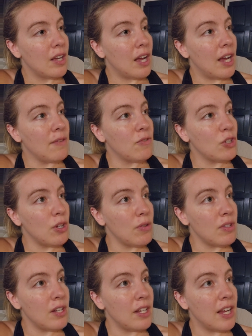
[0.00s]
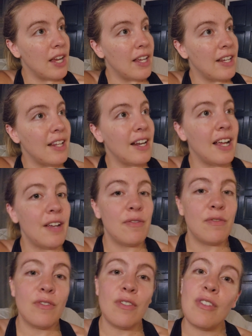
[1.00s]
I have chosen again, and I have
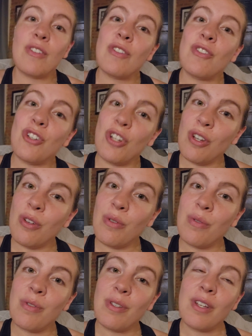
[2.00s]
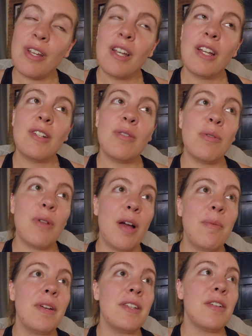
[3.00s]
choose to allow
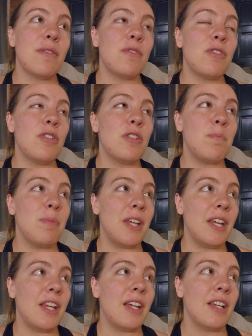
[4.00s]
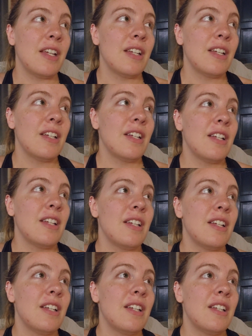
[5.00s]
myself to just be,
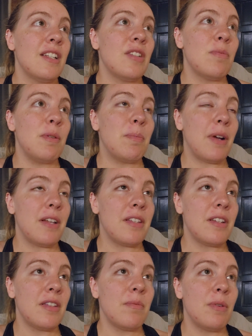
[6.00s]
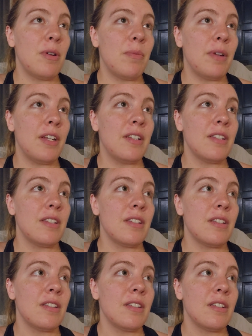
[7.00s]
to be present in the moment,
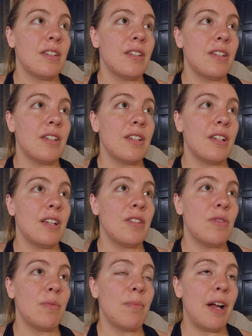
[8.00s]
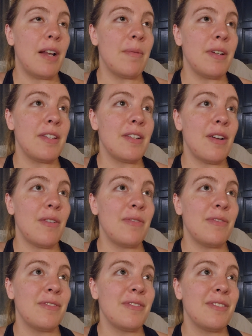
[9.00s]
and to embody
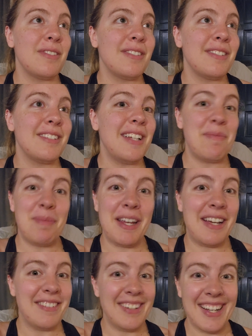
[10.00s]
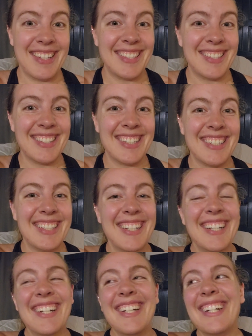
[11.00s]
myself and be at rest.
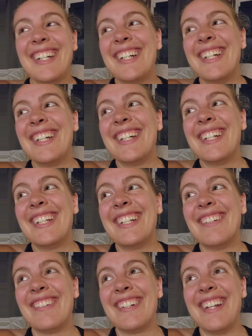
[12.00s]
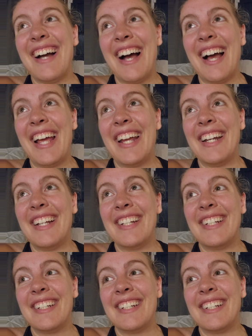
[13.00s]
Never died.